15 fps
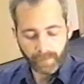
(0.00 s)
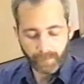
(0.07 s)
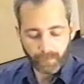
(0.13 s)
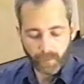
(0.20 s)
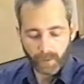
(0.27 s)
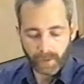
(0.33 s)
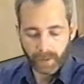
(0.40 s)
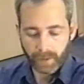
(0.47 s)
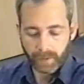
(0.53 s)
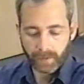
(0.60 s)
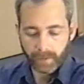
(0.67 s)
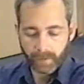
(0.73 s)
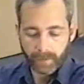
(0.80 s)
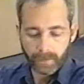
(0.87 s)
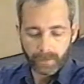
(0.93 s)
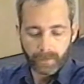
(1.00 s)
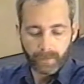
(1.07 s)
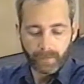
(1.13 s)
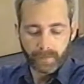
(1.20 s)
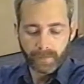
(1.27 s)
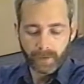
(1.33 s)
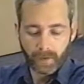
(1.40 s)
put in,
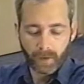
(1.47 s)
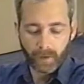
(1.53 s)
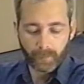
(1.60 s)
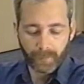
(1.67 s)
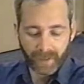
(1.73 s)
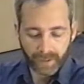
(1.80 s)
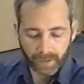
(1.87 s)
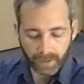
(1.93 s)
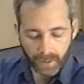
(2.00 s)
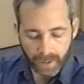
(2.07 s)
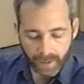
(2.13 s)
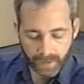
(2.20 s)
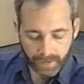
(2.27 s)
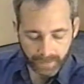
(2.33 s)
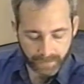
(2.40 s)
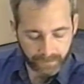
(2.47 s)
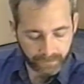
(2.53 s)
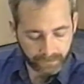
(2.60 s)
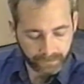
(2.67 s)
they call a PICC line